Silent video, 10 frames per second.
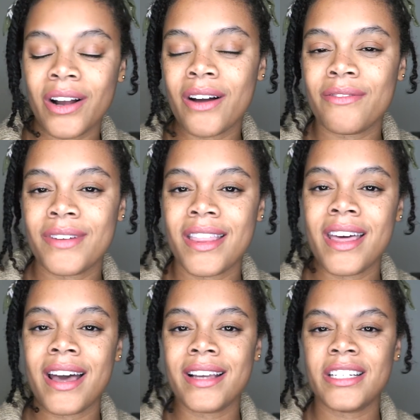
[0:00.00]
off with
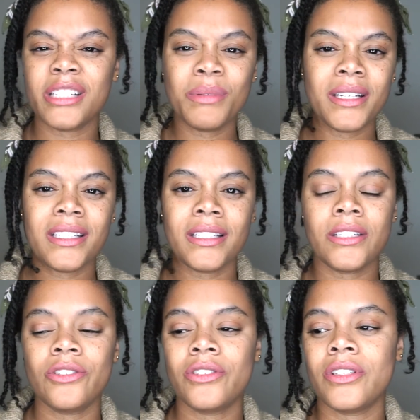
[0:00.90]
that just because
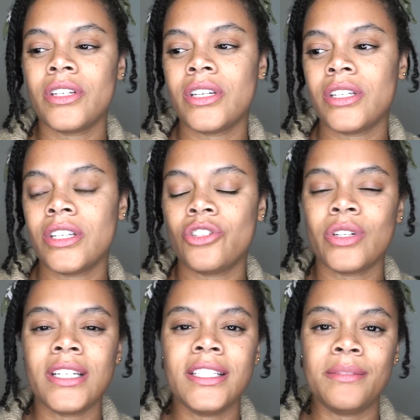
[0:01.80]
it
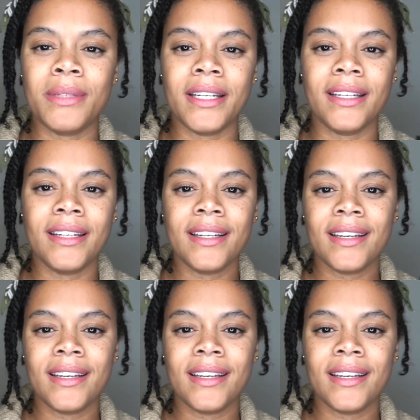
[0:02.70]
intrigues me.